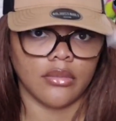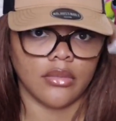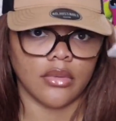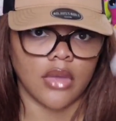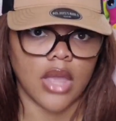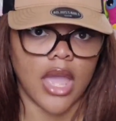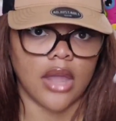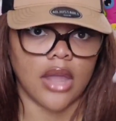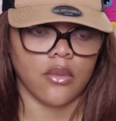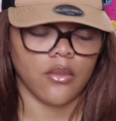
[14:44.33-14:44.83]

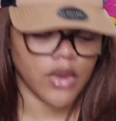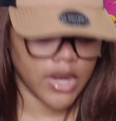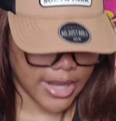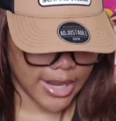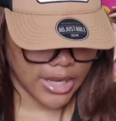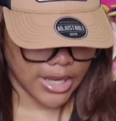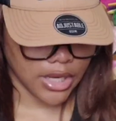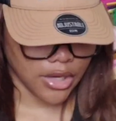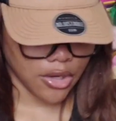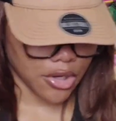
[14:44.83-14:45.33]
out of
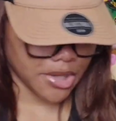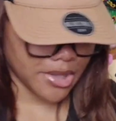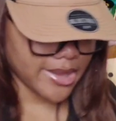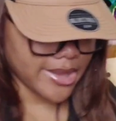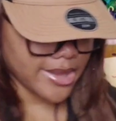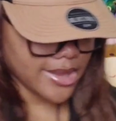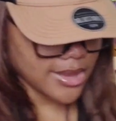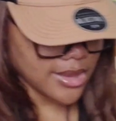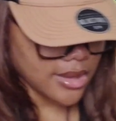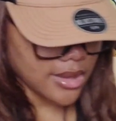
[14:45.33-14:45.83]
180 grits
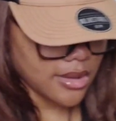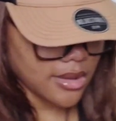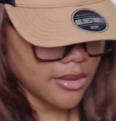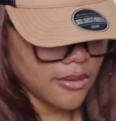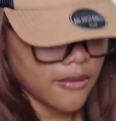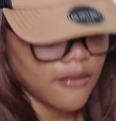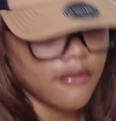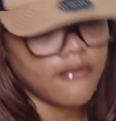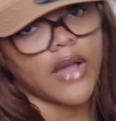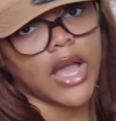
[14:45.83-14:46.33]

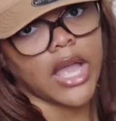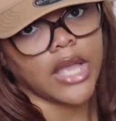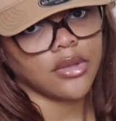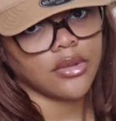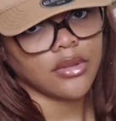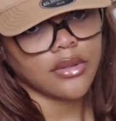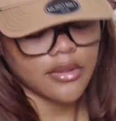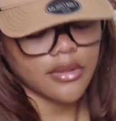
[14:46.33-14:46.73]
files.